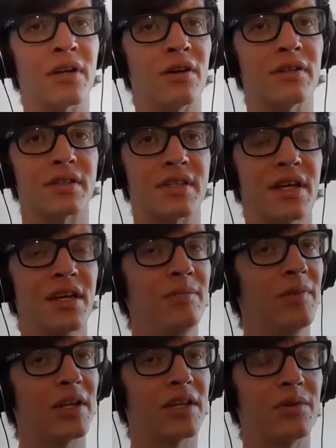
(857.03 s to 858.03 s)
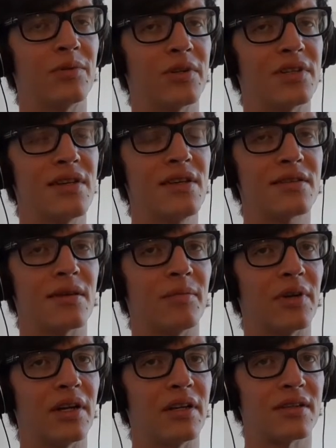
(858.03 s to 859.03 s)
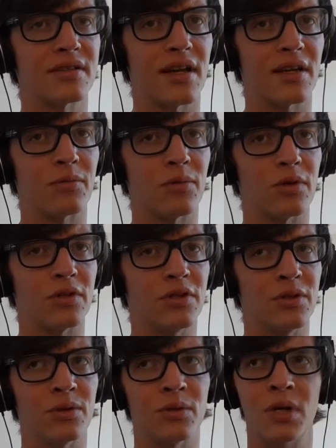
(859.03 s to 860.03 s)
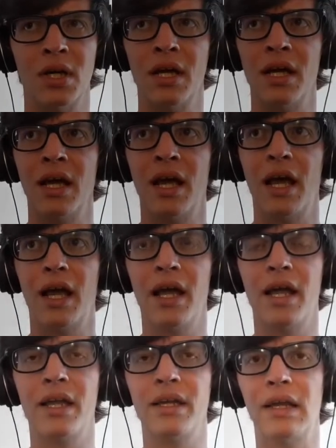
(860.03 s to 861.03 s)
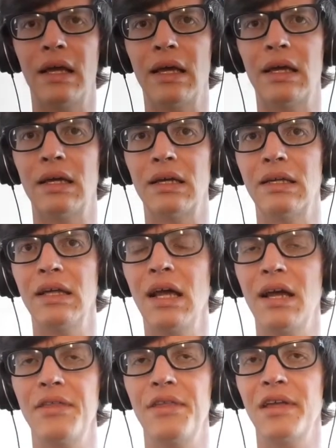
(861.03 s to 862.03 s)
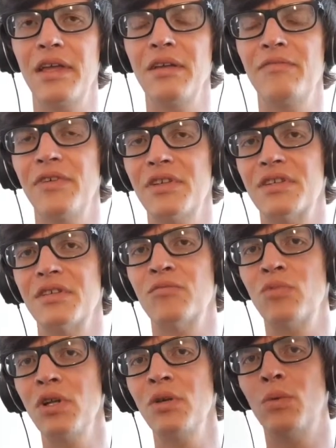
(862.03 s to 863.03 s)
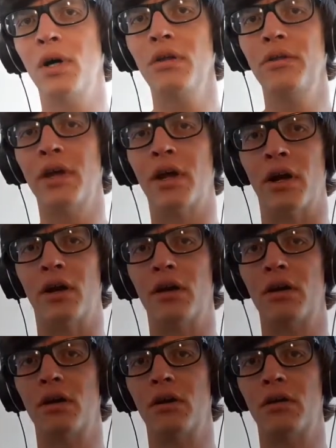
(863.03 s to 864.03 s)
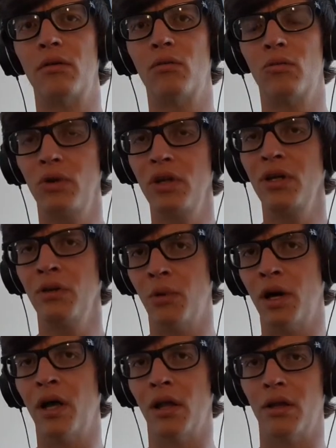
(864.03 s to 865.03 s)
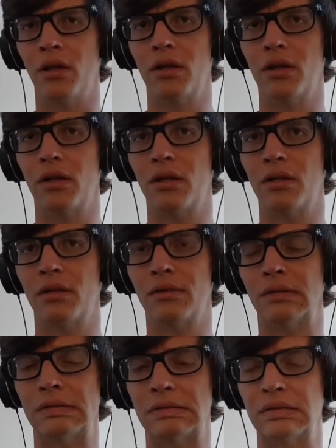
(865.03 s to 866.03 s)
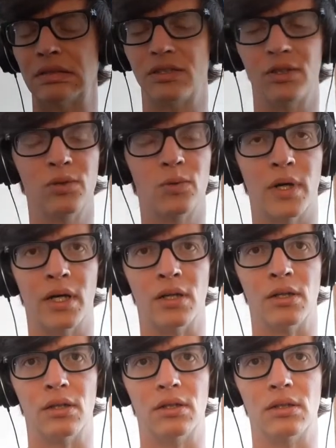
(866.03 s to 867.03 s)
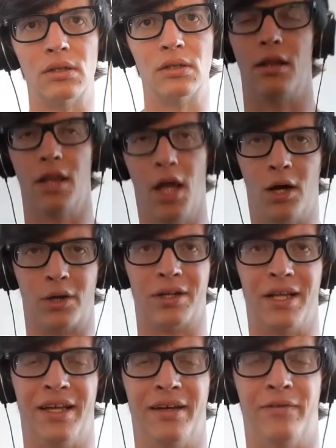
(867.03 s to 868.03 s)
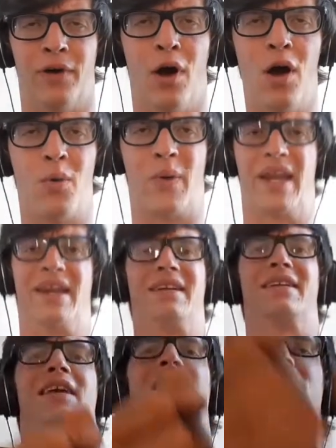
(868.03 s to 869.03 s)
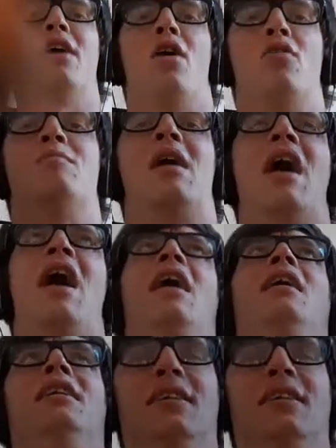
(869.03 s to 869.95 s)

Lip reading: all the time like you would see somebody in a psych ward do. And yeah, I think he fits in really well there. Really well. Too well. Long live Homie Kiyoma!